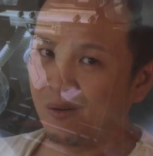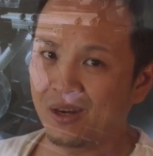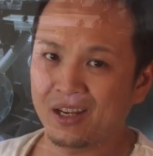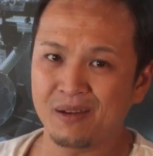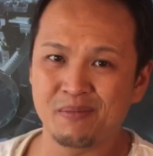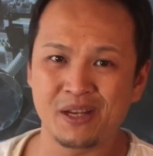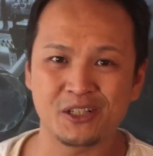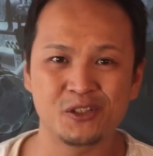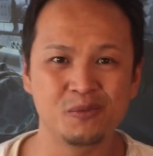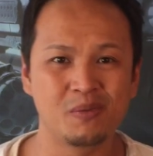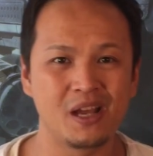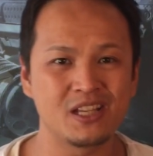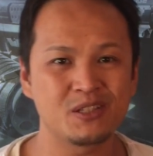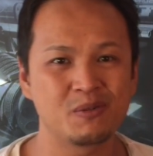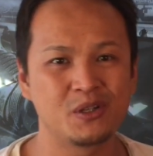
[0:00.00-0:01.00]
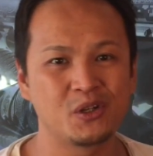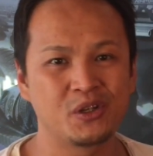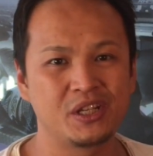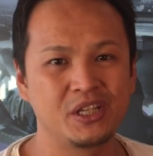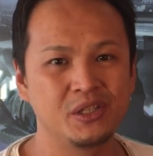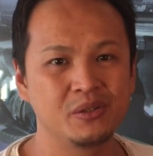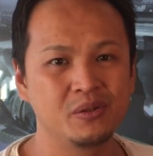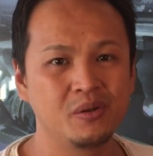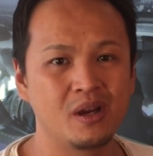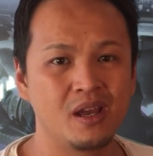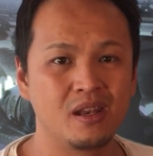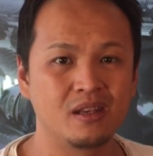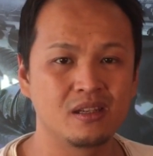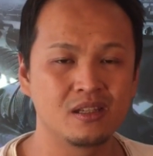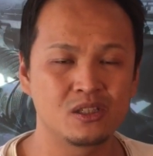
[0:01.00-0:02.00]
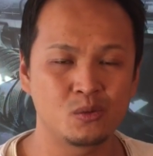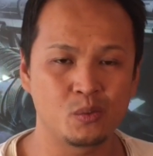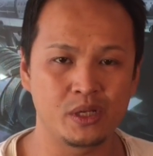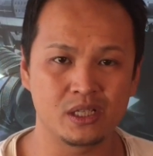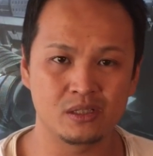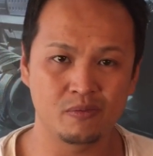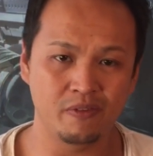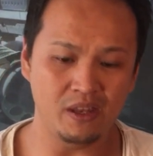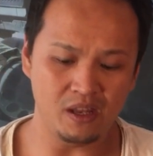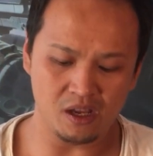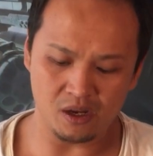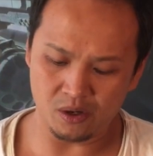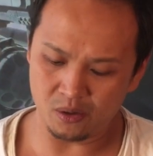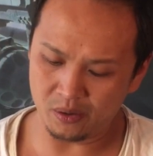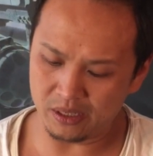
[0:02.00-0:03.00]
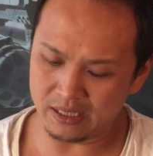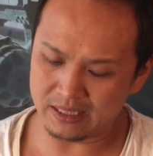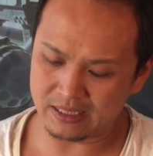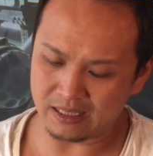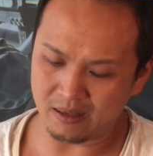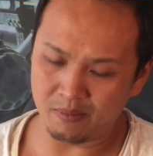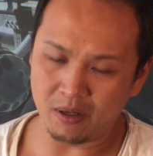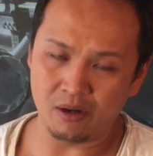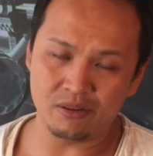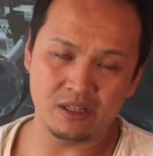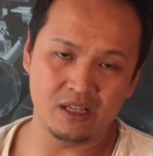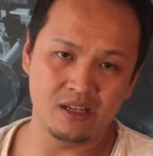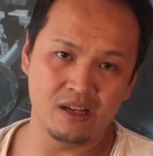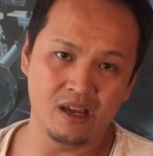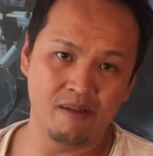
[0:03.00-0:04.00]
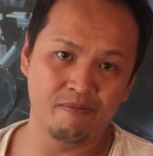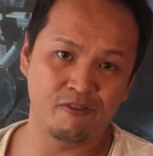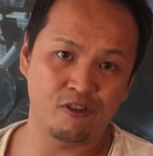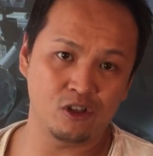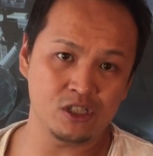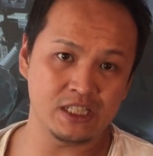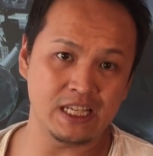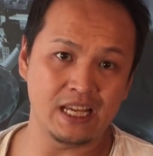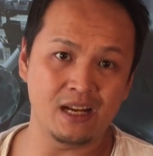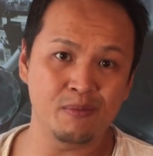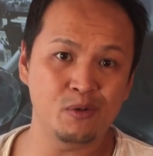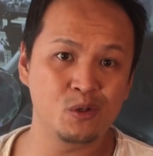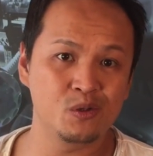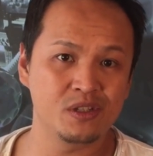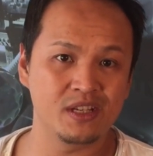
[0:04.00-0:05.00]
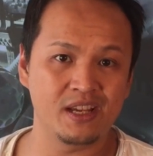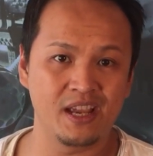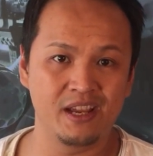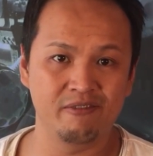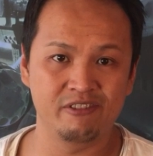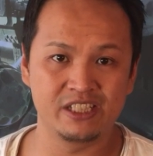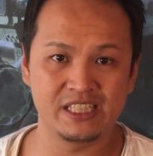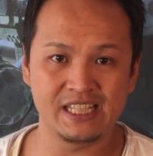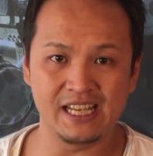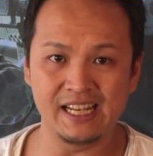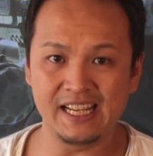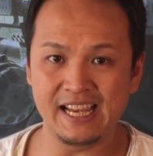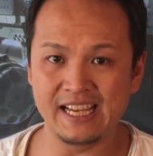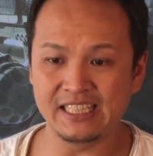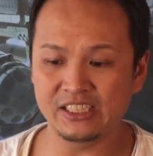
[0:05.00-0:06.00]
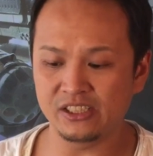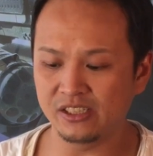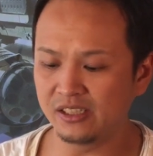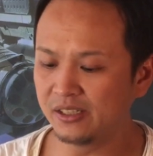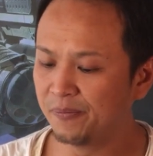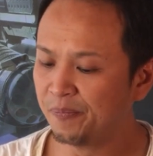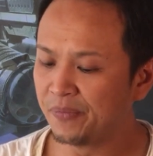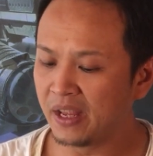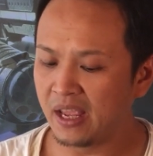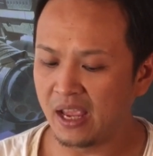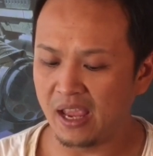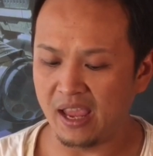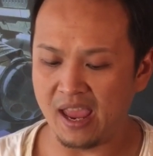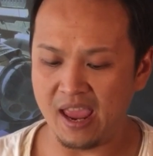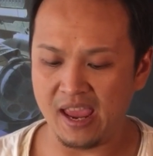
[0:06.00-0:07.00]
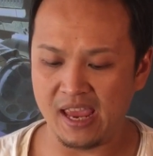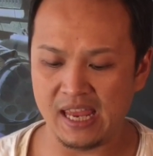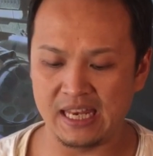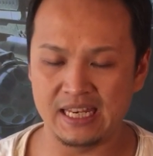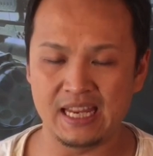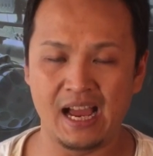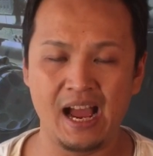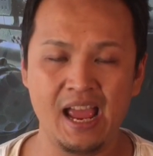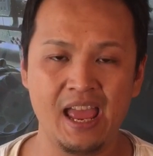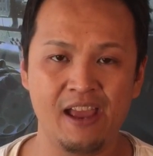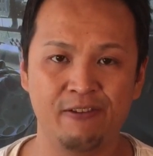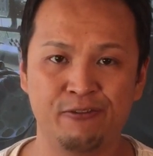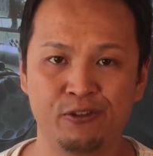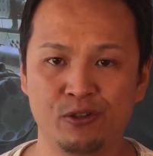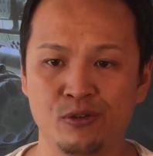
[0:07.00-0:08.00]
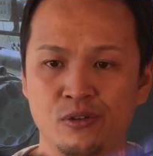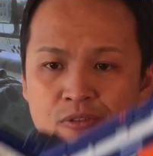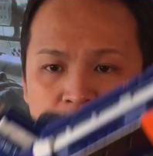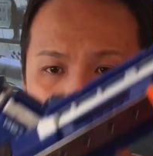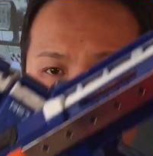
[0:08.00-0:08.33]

Welcome back to blastaway.eu, and this week's video is about the M4 setup using a Retaliator, and I have two of